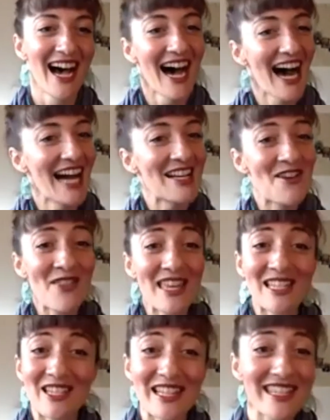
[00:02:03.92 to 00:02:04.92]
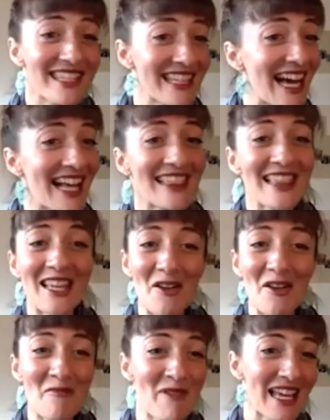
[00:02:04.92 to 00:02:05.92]
I know that's just a
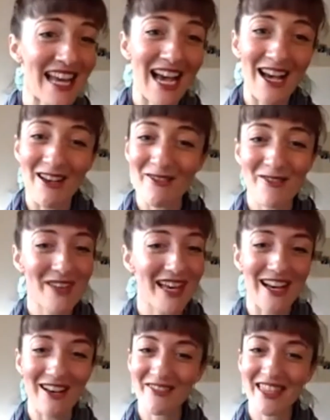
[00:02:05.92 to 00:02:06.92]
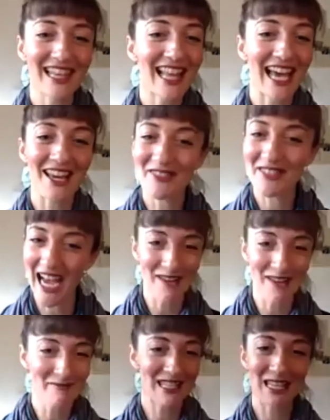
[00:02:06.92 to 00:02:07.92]
little bit of the
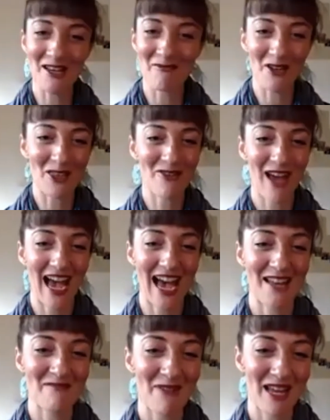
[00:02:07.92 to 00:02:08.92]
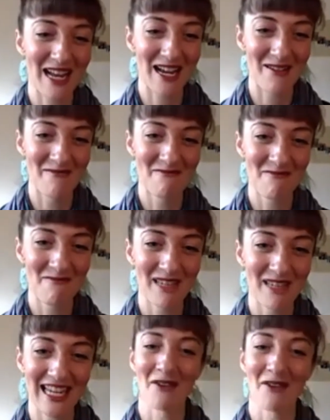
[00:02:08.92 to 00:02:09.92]
lifetimes that you both have had, but
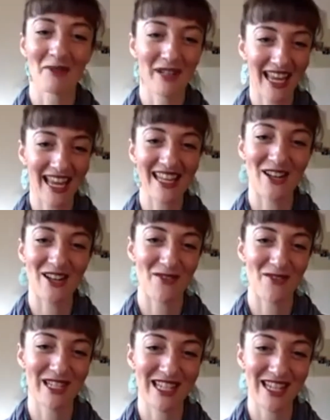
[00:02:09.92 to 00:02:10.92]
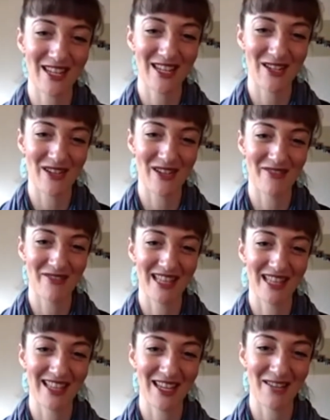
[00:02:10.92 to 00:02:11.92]
yeah, we'll hand it over to you, and
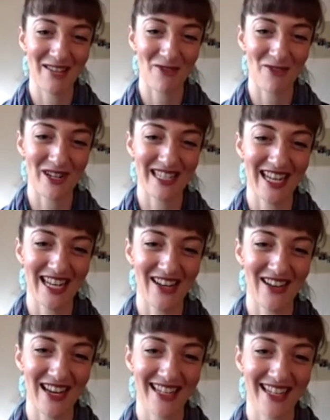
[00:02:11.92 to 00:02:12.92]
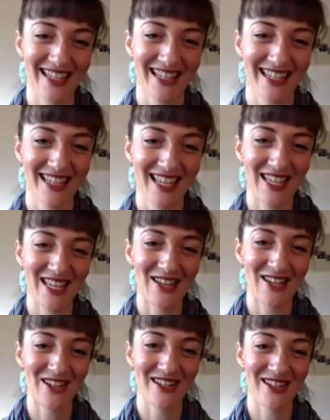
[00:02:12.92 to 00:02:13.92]
really looking forward to hearing
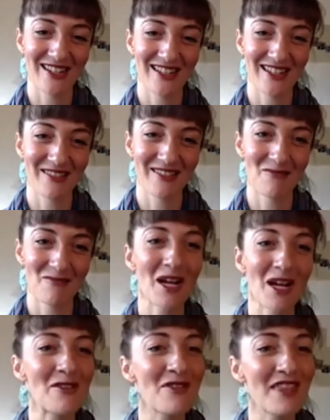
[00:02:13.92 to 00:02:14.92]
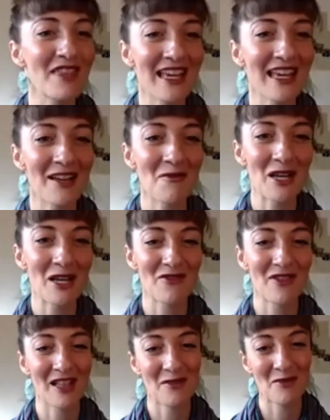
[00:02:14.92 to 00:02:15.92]
your what you think and what you
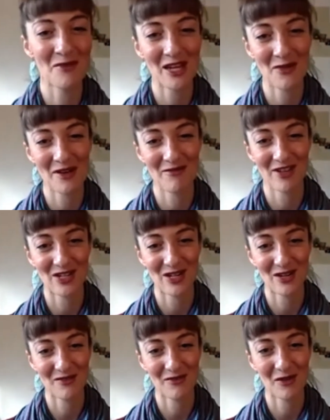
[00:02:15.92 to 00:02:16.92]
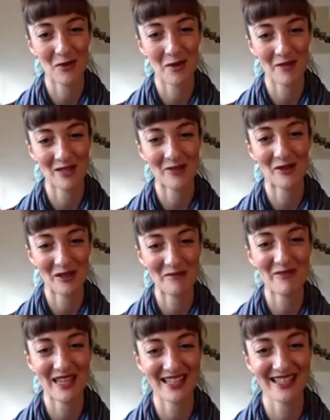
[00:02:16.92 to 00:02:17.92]
feel and what you envision for women's role
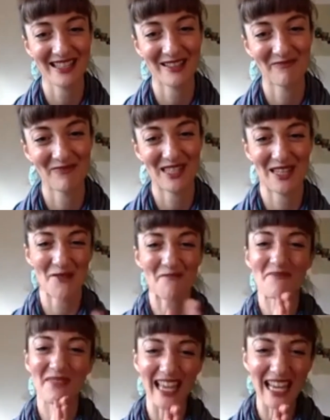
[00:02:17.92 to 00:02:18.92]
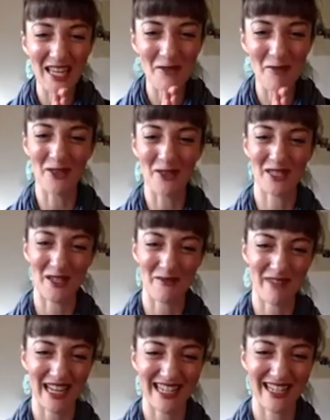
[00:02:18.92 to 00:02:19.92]
in peace. So thank you both so
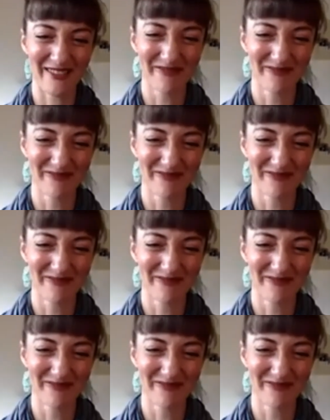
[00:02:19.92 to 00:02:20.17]
much.